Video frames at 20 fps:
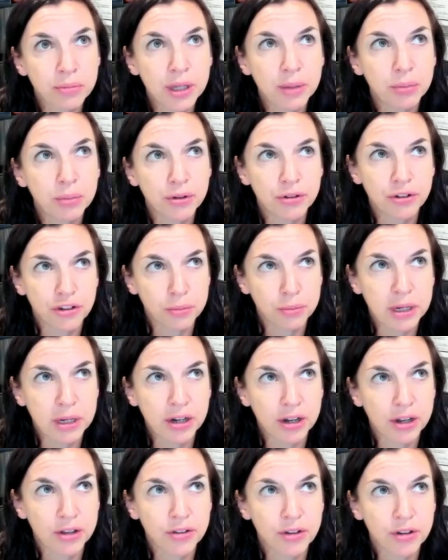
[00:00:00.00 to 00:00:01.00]
people, just
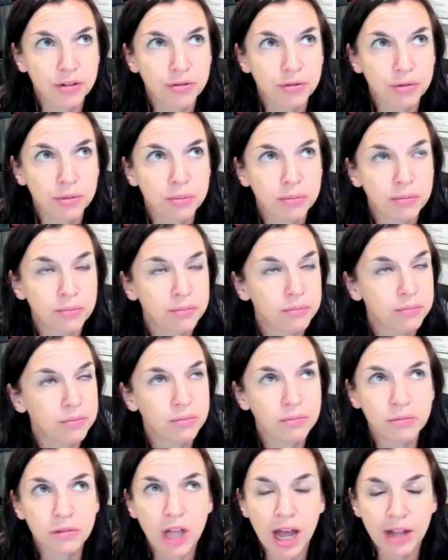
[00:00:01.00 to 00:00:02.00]
because of
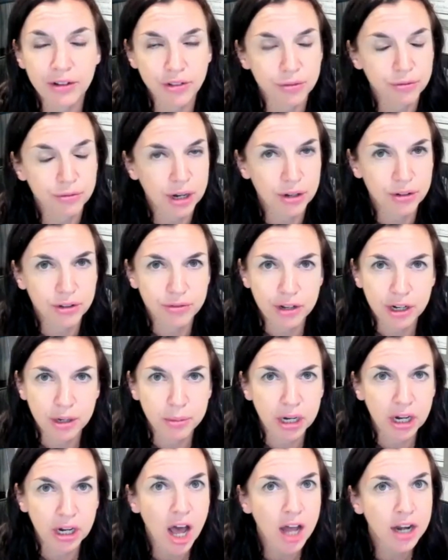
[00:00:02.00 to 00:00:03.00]
lots of rounds of
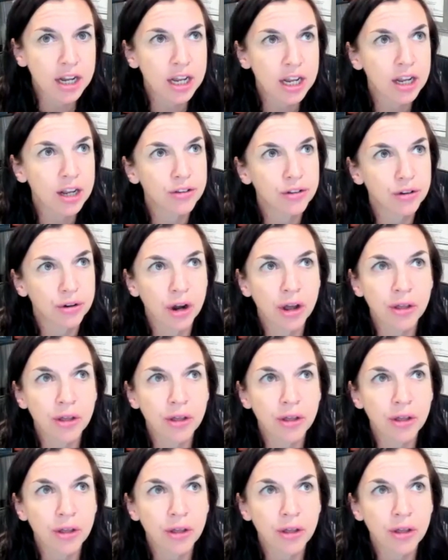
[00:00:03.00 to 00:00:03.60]
antibiotics or